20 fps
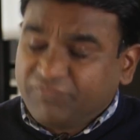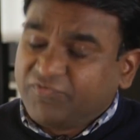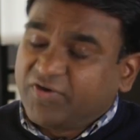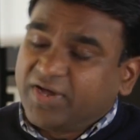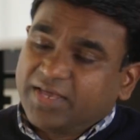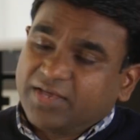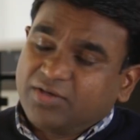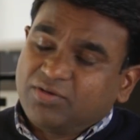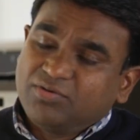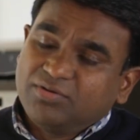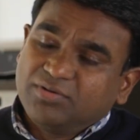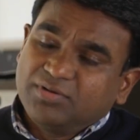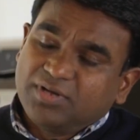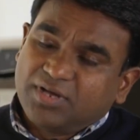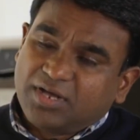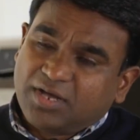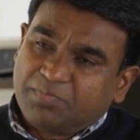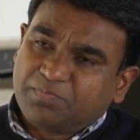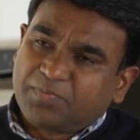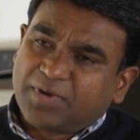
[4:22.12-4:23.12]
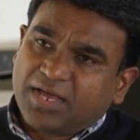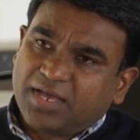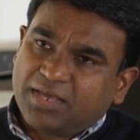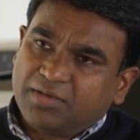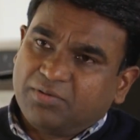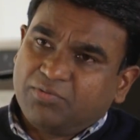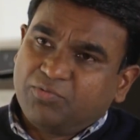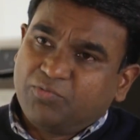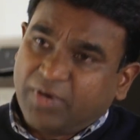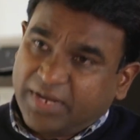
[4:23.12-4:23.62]
if I
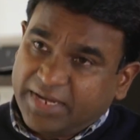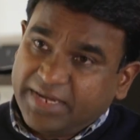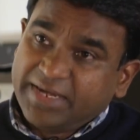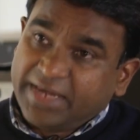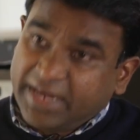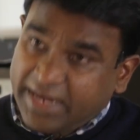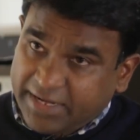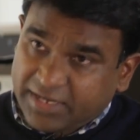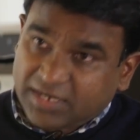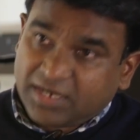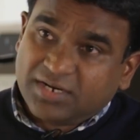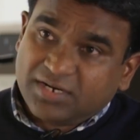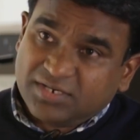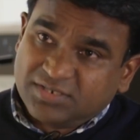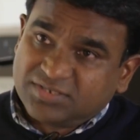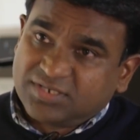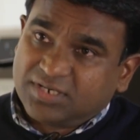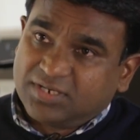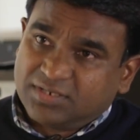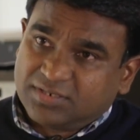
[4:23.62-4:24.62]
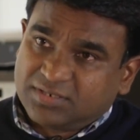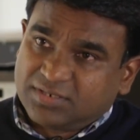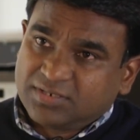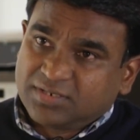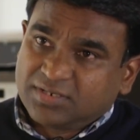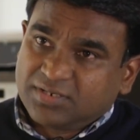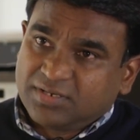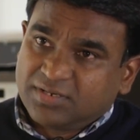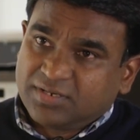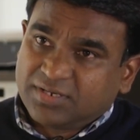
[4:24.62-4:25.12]
apply one in eight adults are
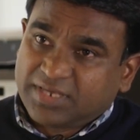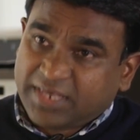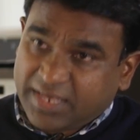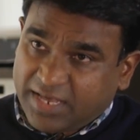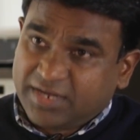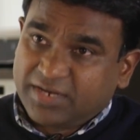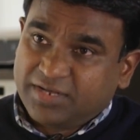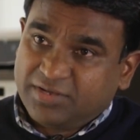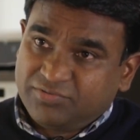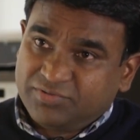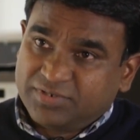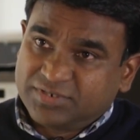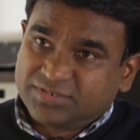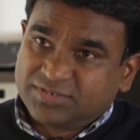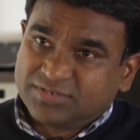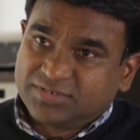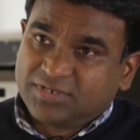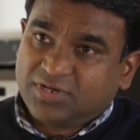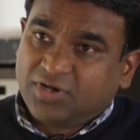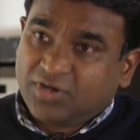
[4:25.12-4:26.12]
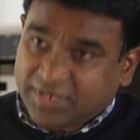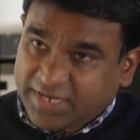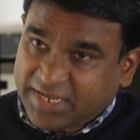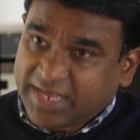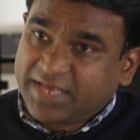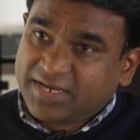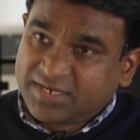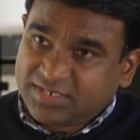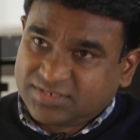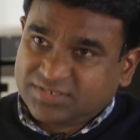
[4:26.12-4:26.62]
caregivers or
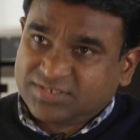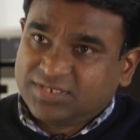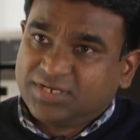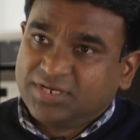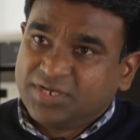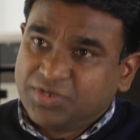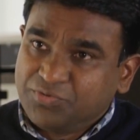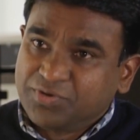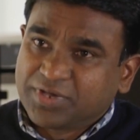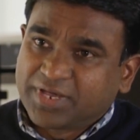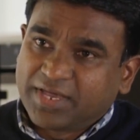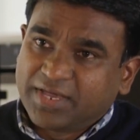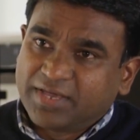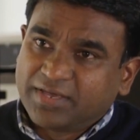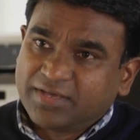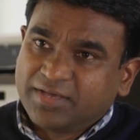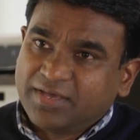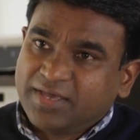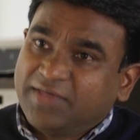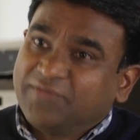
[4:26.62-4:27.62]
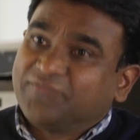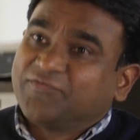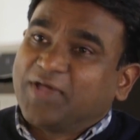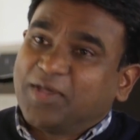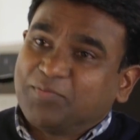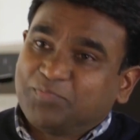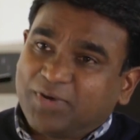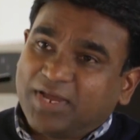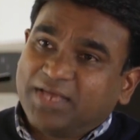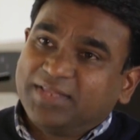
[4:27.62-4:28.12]
carers in UK,
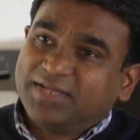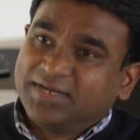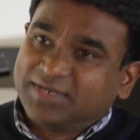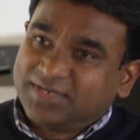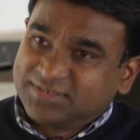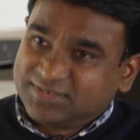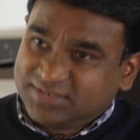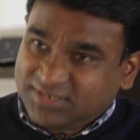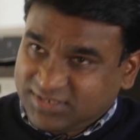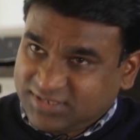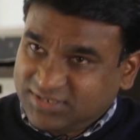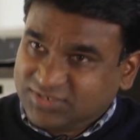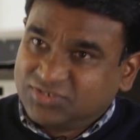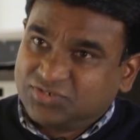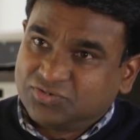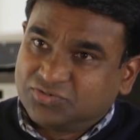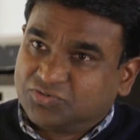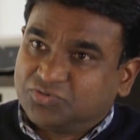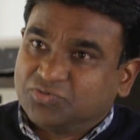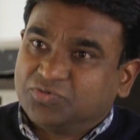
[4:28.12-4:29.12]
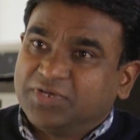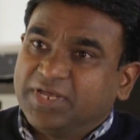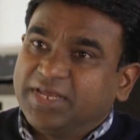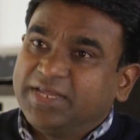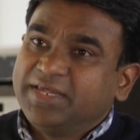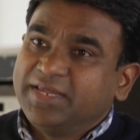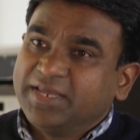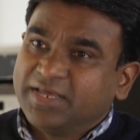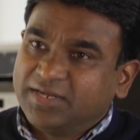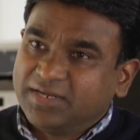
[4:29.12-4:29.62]
if I apply that statistic to
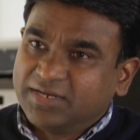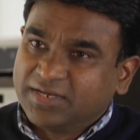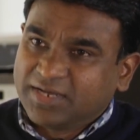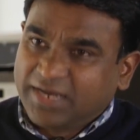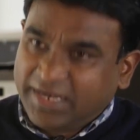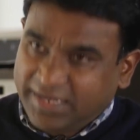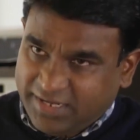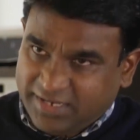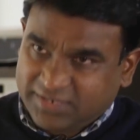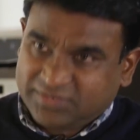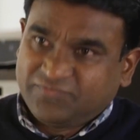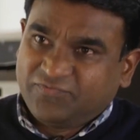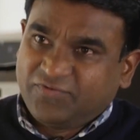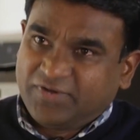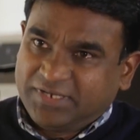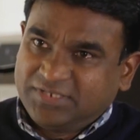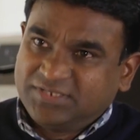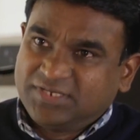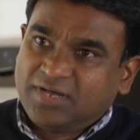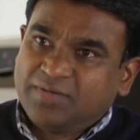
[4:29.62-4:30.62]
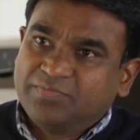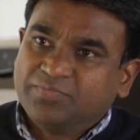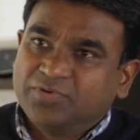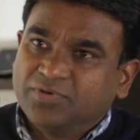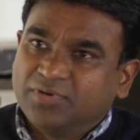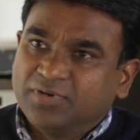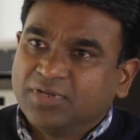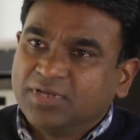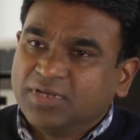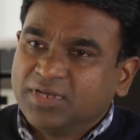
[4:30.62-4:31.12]
Indian context, for
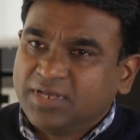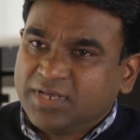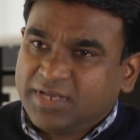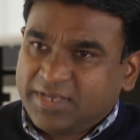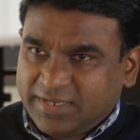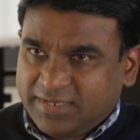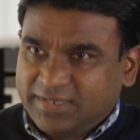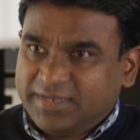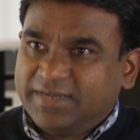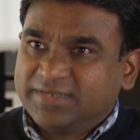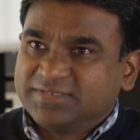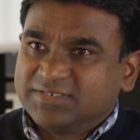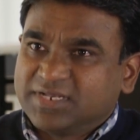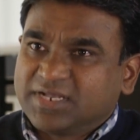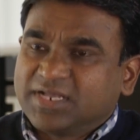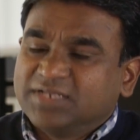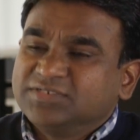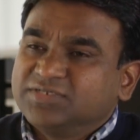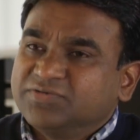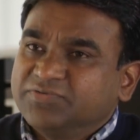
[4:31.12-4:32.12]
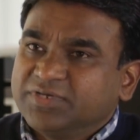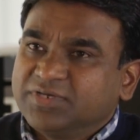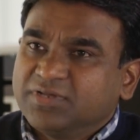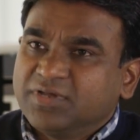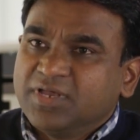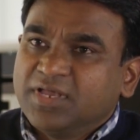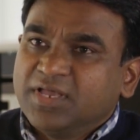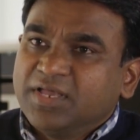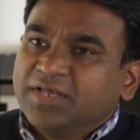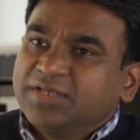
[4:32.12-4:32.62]
example, it's a
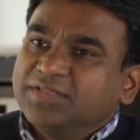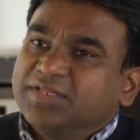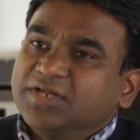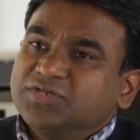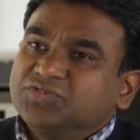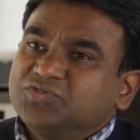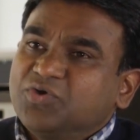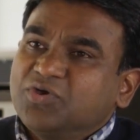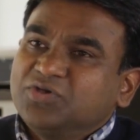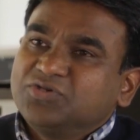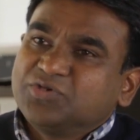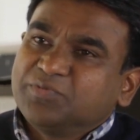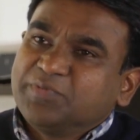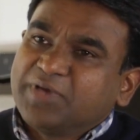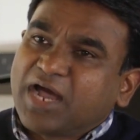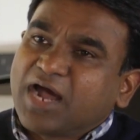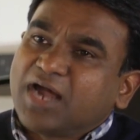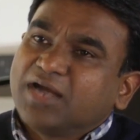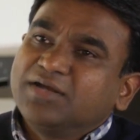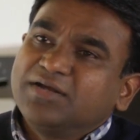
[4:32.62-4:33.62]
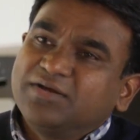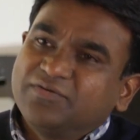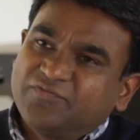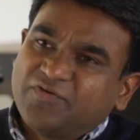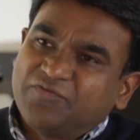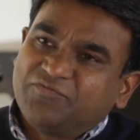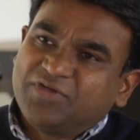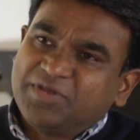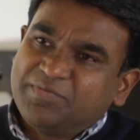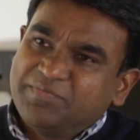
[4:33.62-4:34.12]
conservative, there is going to be
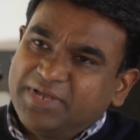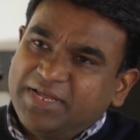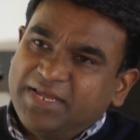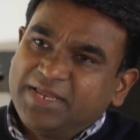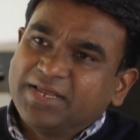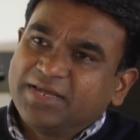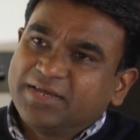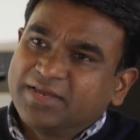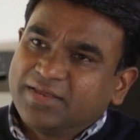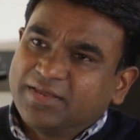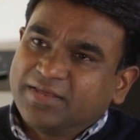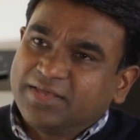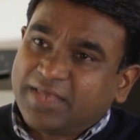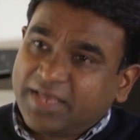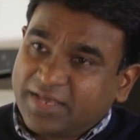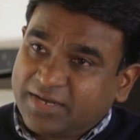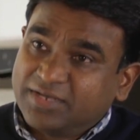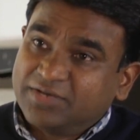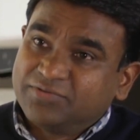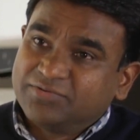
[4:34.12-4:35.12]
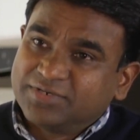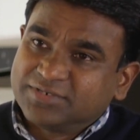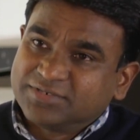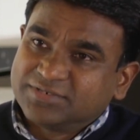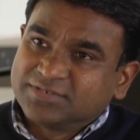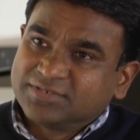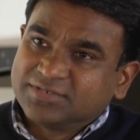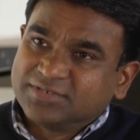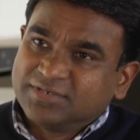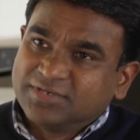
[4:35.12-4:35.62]
150 million
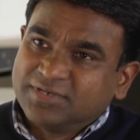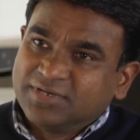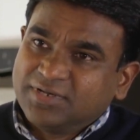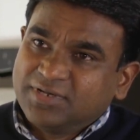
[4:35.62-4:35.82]
caregivers.